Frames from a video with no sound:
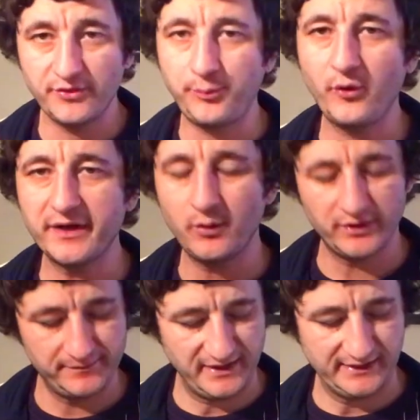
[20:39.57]
point I
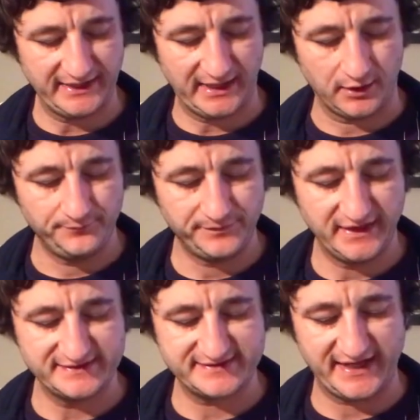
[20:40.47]
want to make now
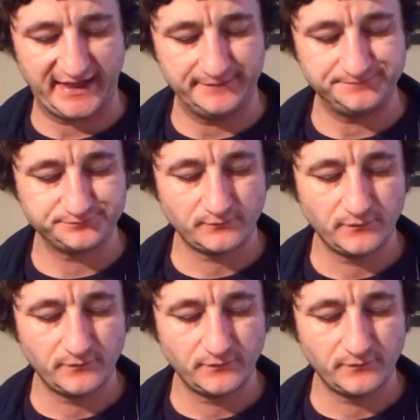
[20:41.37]
is that